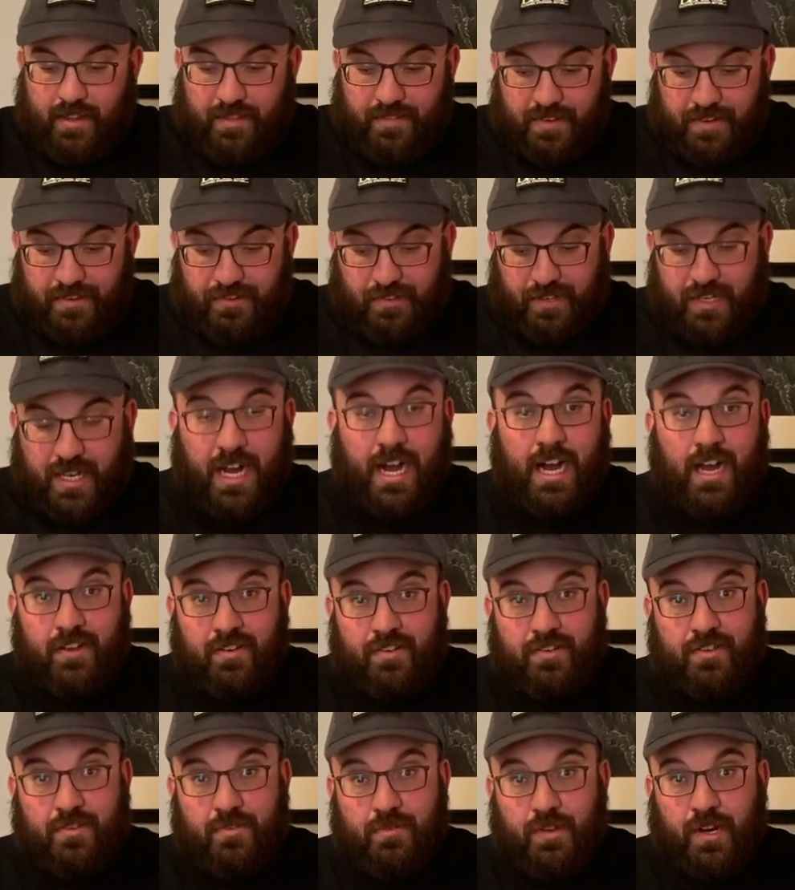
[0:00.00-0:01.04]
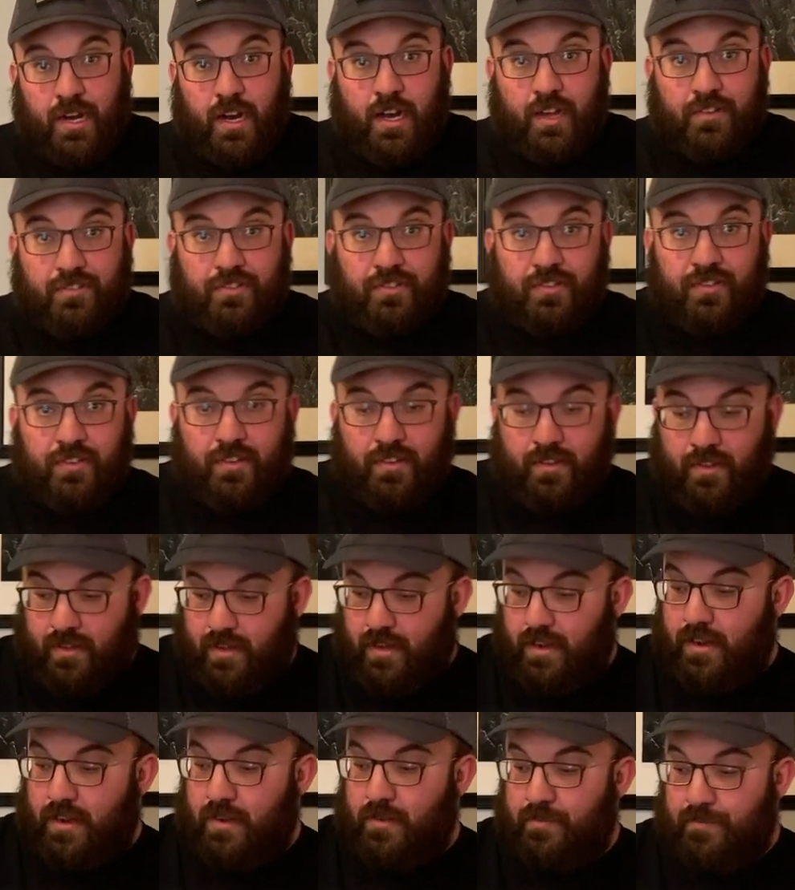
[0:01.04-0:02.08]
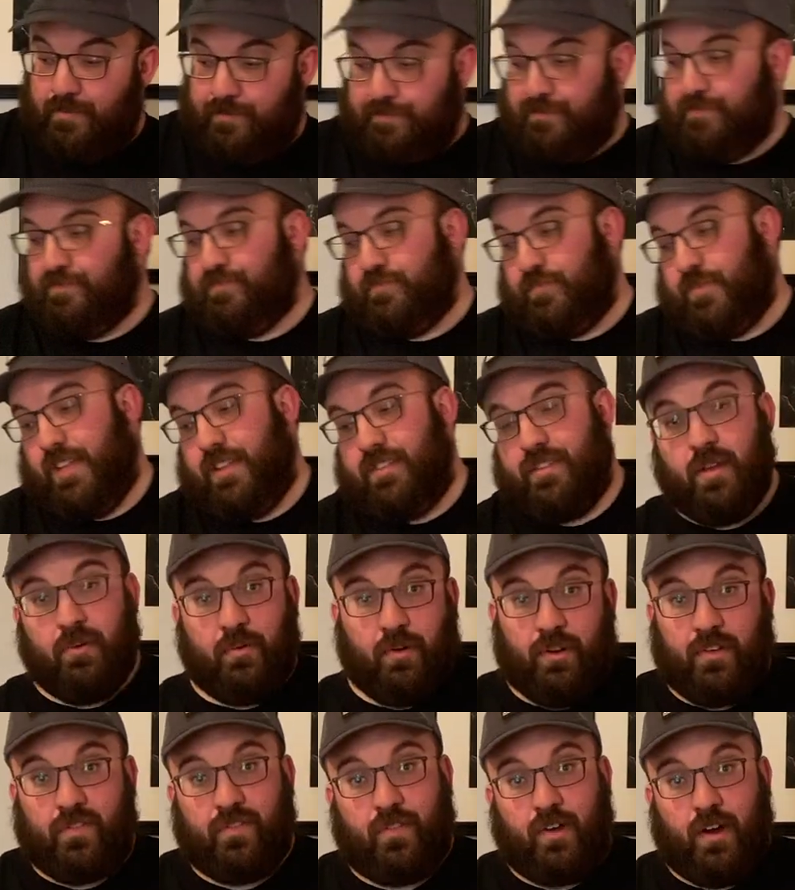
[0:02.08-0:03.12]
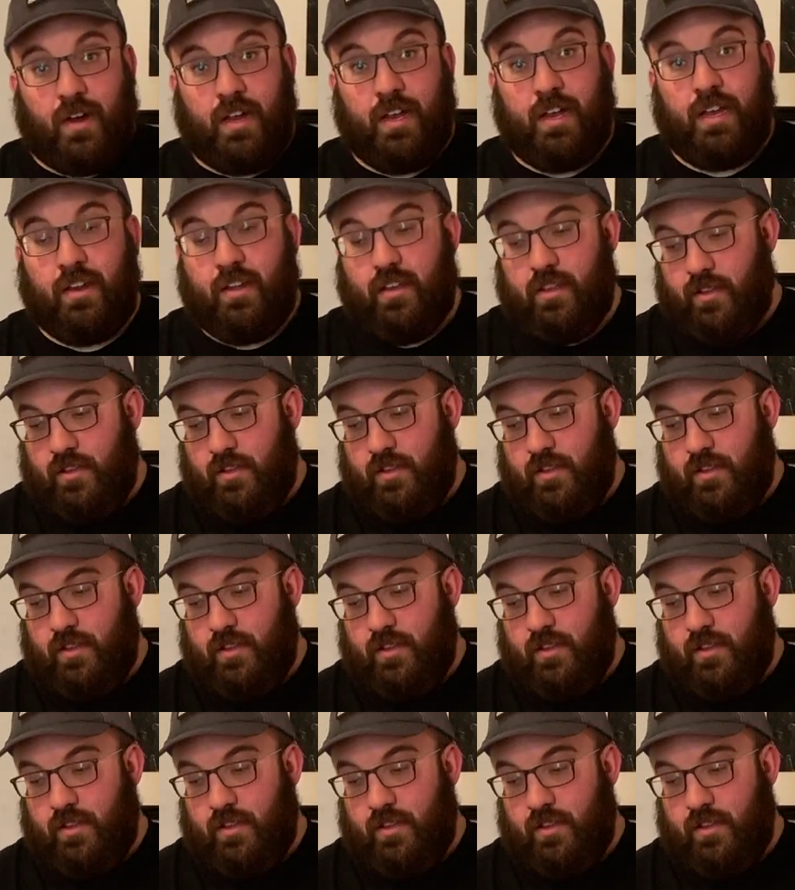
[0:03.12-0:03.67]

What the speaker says: These are kind of U-notched. They work fine.